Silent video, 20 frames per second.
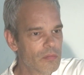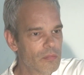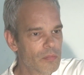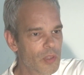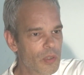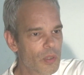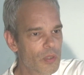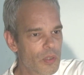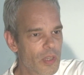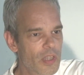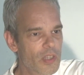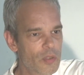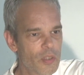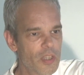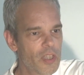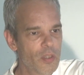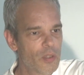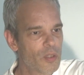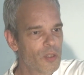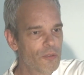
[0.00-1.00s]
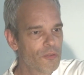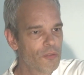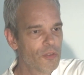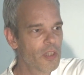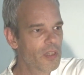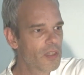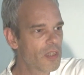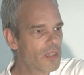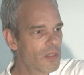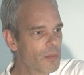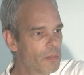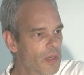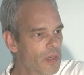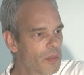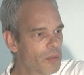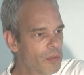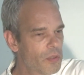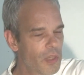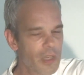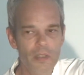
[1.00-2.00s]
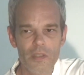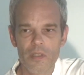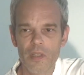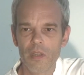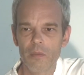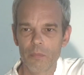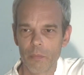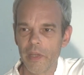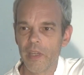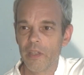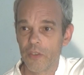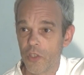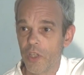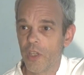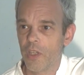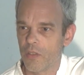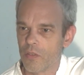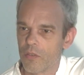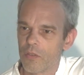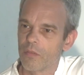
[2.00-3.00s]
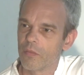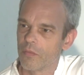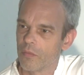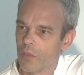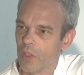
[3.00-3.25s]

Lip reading: Because actually all fear is about things that might change.